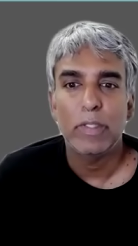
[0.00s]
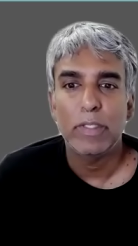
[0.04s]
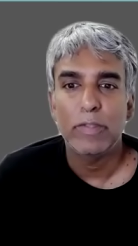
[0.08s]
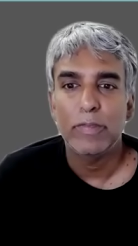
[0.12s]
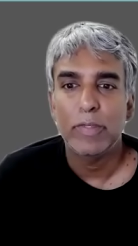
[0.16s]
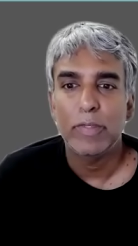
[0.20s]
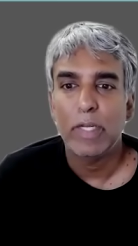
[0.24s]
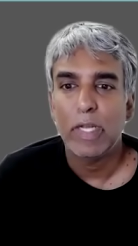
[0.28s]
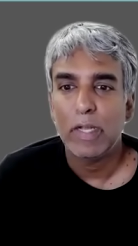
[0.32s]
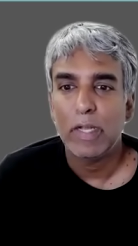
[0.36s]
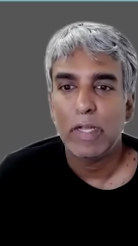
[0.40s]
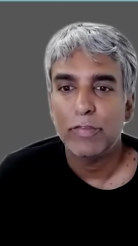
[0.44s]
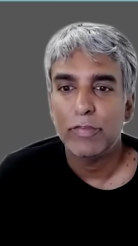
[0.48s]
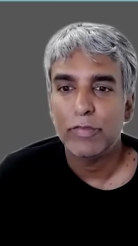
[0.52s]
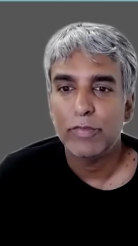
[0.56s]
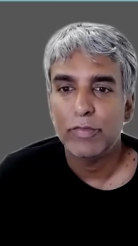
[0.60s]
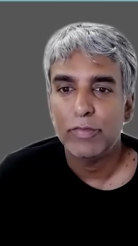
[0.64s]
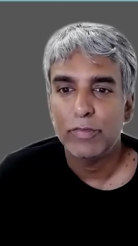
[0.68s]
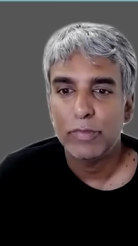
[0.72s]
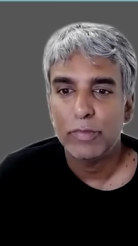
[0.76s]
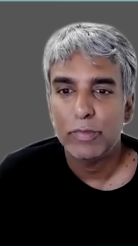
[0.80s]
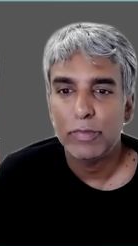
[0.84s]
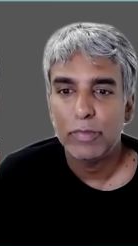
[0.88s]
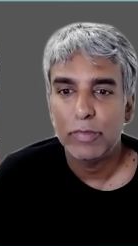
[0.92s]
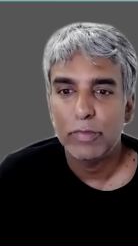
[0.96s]
even have
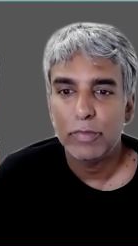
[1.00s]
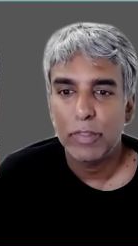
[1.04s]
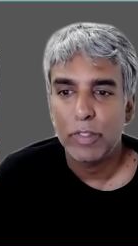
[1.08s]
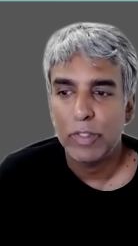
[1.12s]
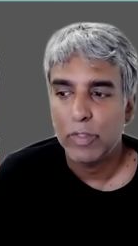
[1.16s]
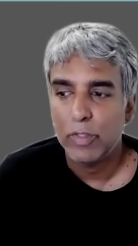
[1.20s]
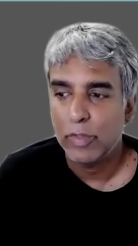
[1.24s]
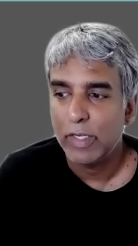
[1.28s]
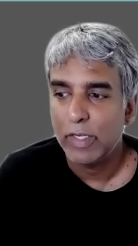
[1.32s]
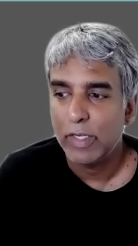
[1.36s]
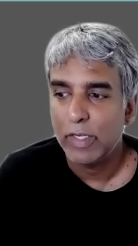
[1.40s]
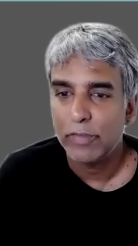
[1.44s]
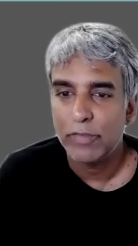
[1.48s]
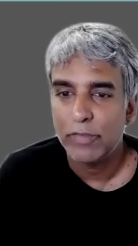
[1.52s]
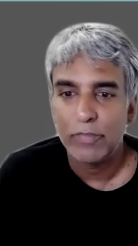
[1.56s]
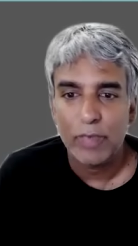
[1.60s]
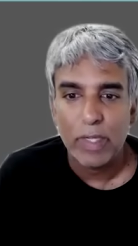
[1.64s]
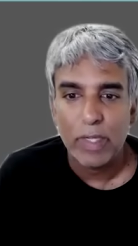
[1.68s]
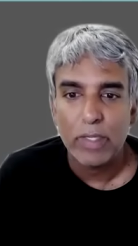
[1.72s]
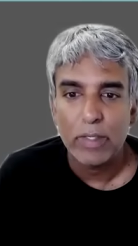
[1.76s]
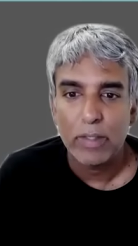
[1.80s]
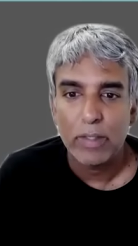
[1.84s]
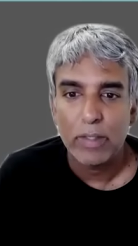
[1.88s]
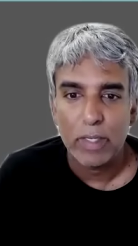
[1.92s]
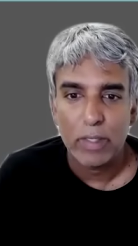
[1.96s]
a great
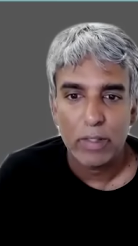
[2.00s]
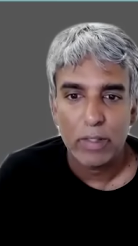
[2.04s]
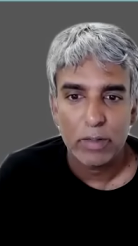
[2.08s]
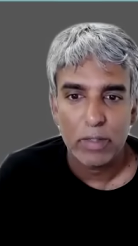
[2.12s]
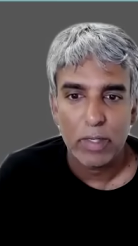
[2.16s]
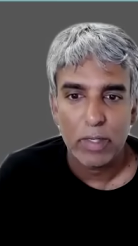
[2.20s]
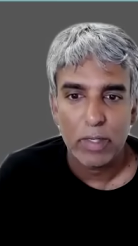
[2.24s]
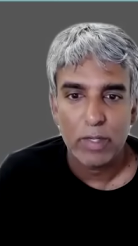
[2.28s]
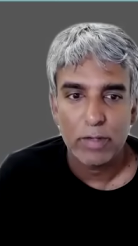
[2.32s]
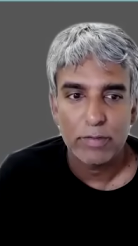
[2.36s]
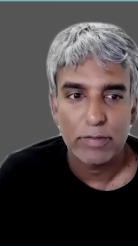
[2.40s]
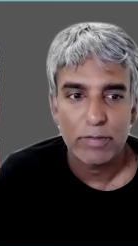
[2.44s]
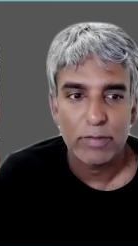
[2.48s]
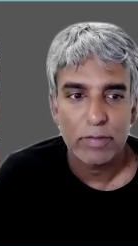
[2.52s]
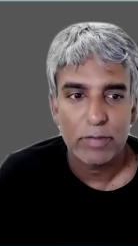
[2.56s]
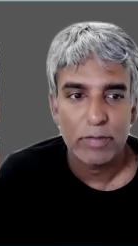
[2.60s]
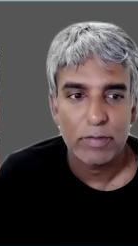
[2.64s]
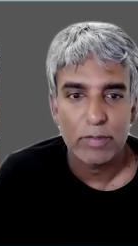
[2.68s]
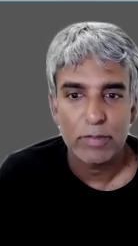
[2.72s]
fighter aircraft.